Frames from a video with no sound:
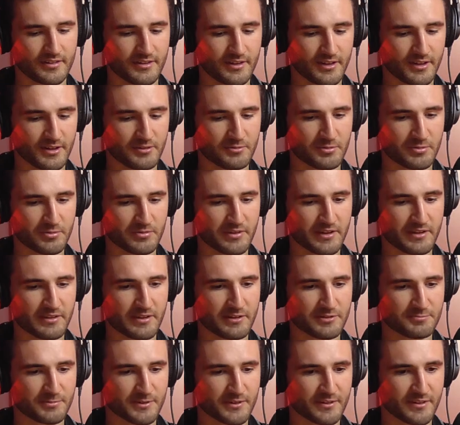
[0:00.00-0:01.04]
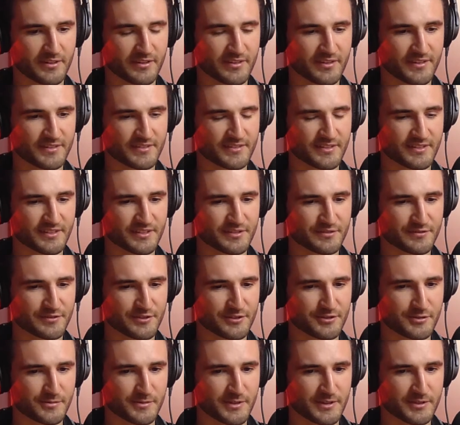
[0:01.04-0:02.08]
Yeah, well, that's one of the things that
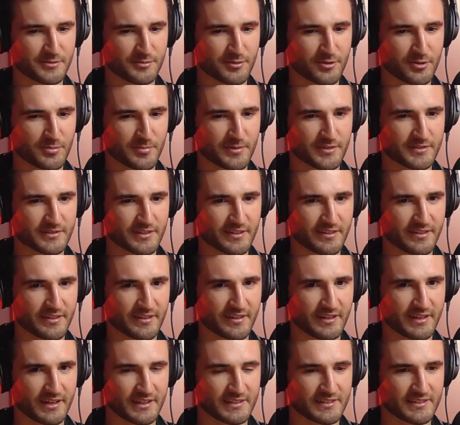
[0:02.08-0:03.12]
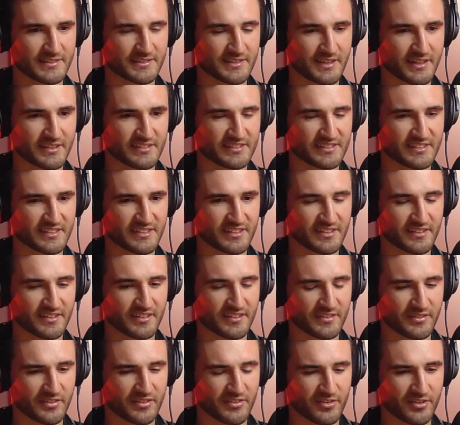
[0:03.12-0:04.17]
confused me as well, because I think I had this idea
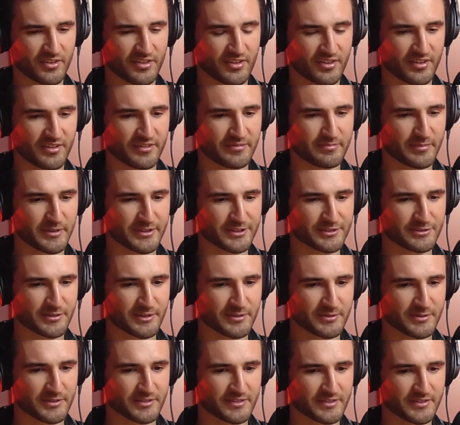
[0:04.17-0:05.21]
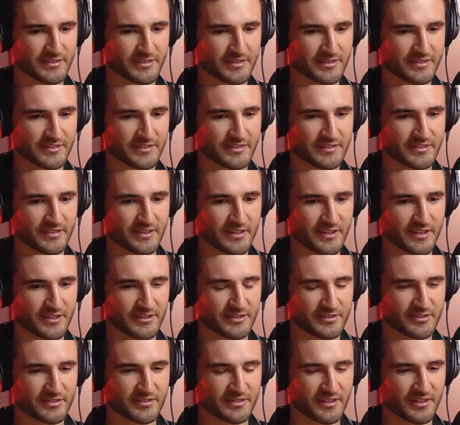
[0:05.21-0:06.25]
that mental illness is
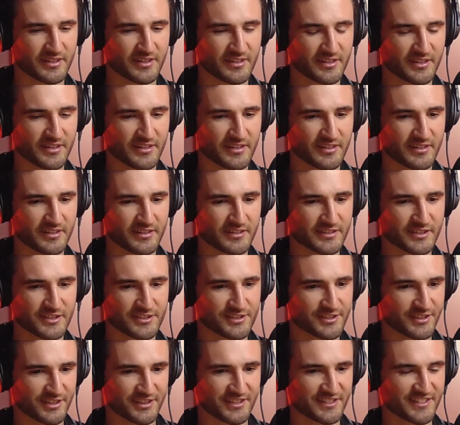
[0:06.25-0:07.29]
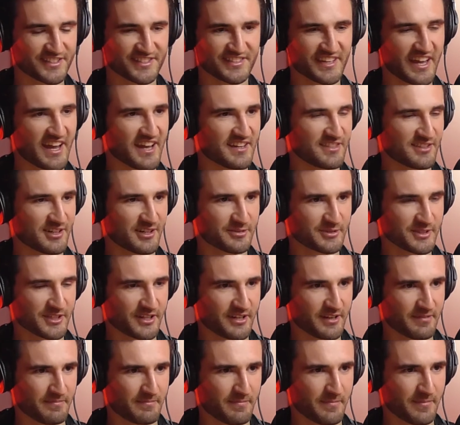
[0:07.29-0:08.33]
essentially just sad the whole
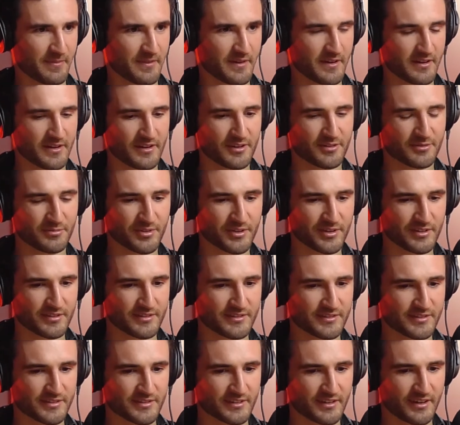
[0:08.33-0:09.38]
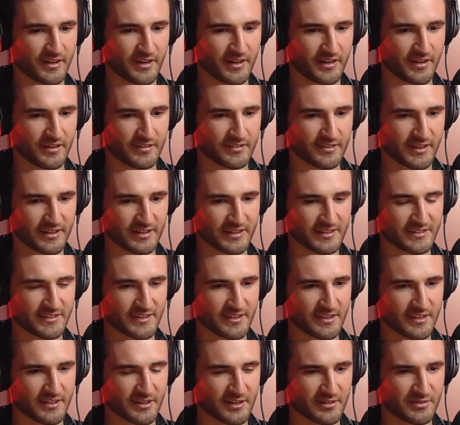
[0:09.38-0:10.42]
time, whereas, like I
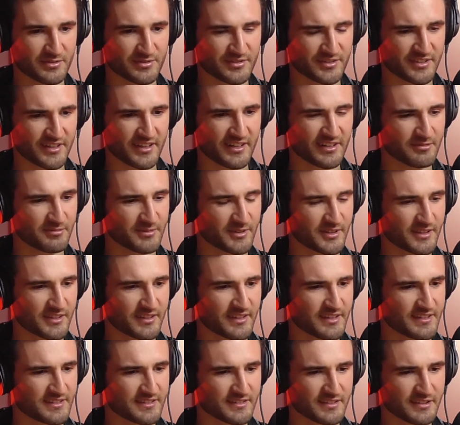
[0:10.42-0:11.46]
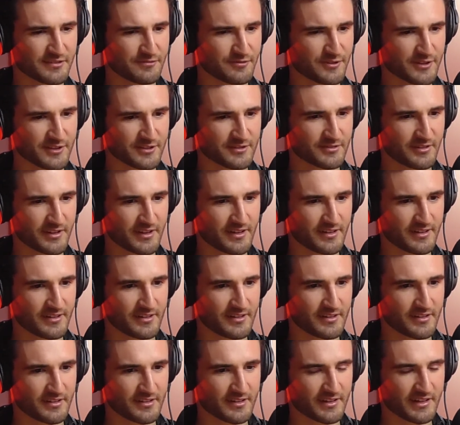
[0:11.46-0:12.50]
said, I was getting really easily
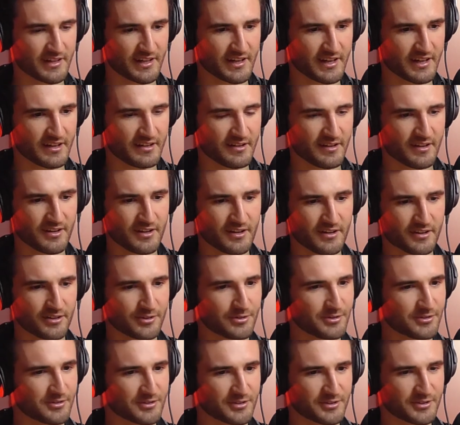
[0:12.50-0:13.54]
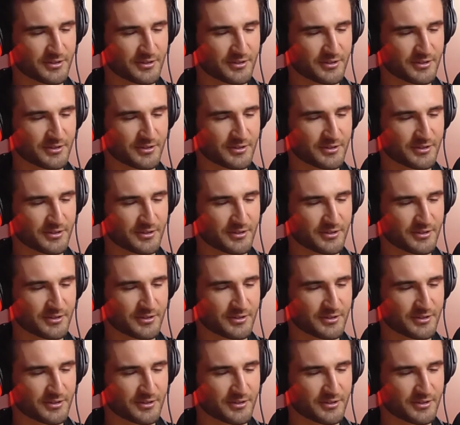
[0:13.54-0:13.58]
frustrated, I couldn't